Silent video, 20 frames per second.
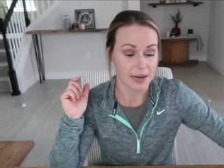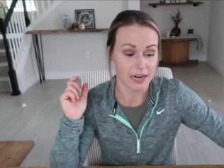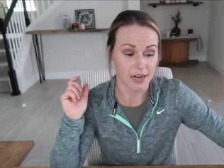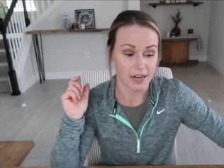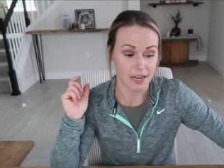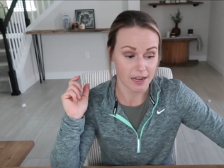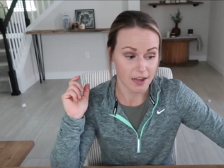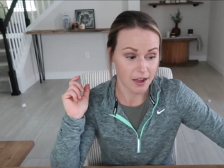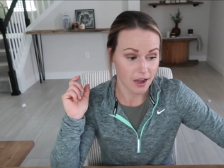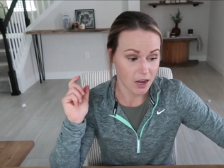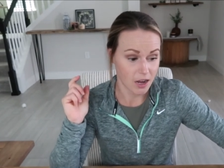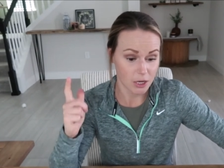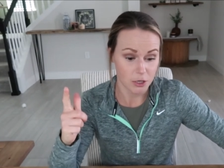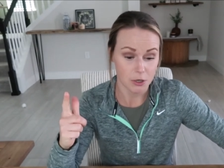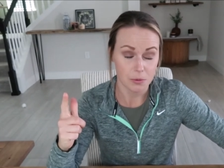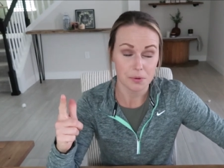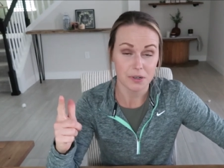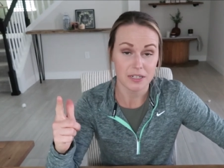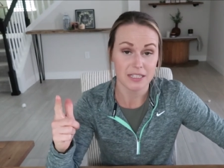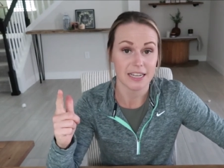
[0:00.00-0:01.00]
eating
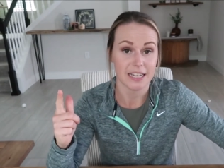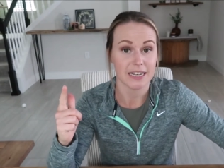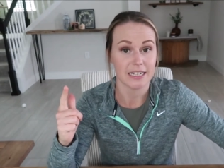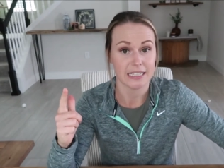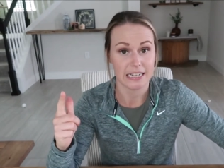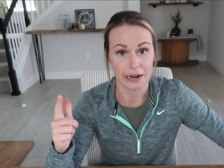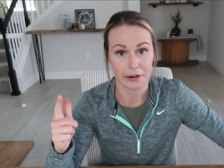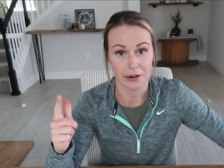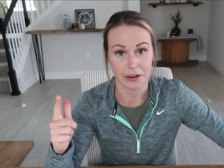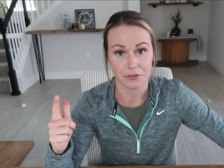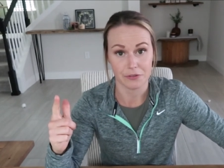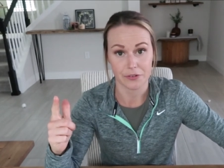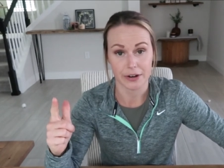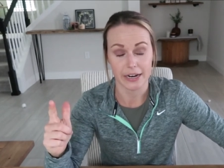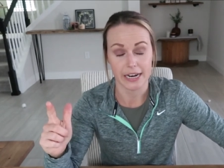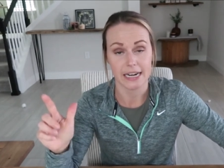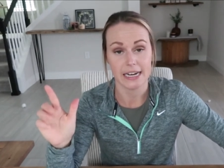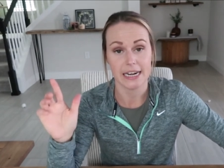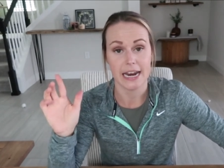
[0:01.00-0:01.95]
100% dairy-free.